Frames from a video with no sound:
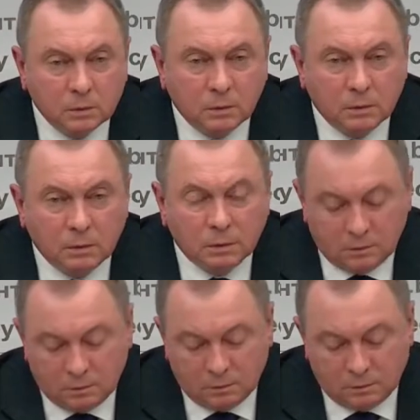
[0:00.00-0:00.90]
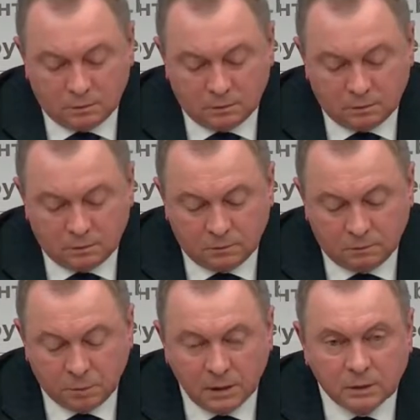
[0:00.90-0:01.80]
we can see
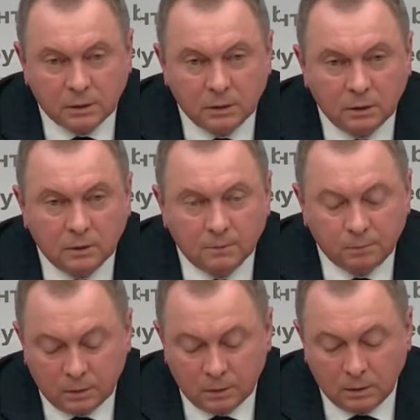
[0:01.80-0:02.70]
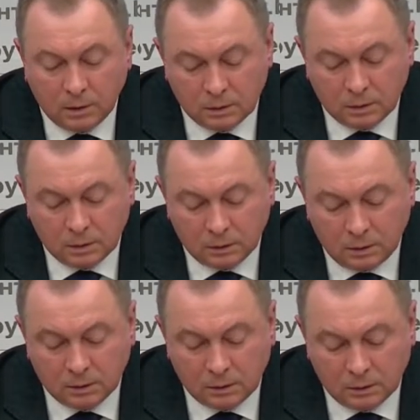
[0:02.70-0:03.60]
this sort of infantile behavior in
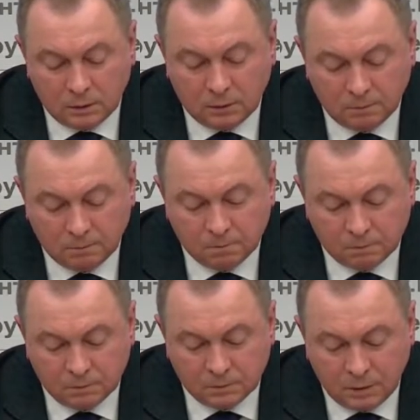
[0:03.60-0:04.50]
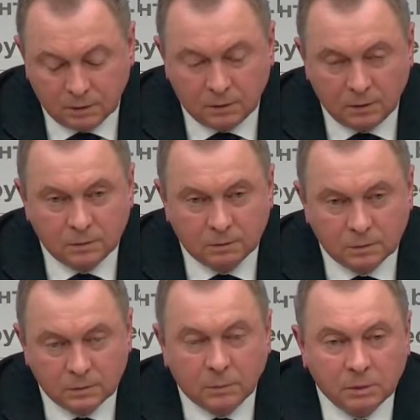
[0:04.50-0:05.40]
politics
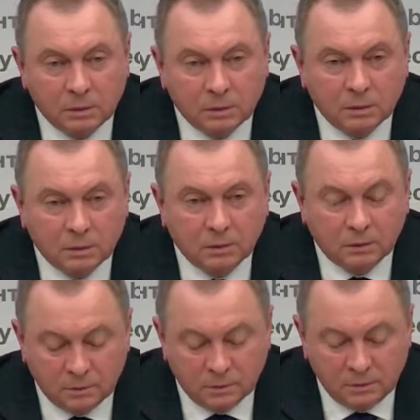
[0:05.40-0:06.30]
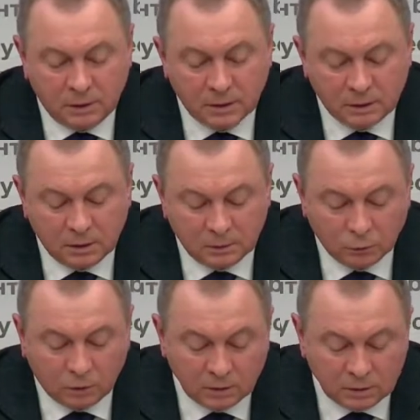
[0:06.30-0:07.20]
in a number of Western
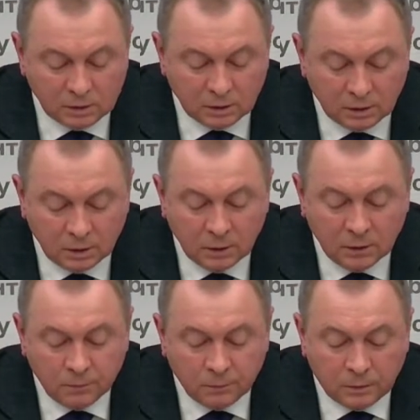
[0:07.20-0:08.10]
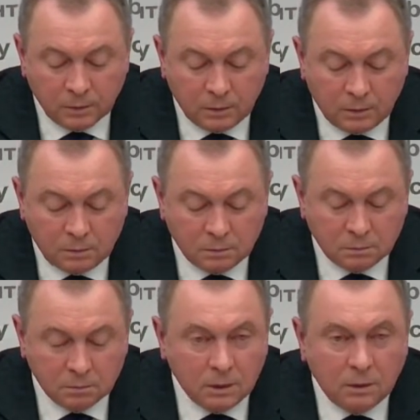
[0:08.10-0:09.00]
countries'
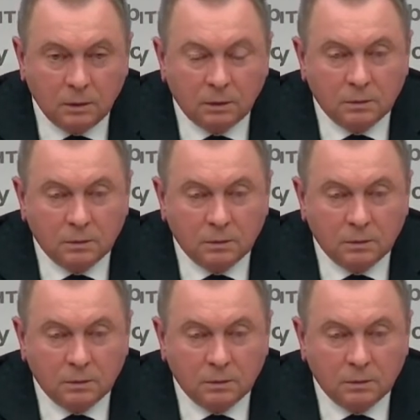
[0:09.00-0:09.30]
politicians.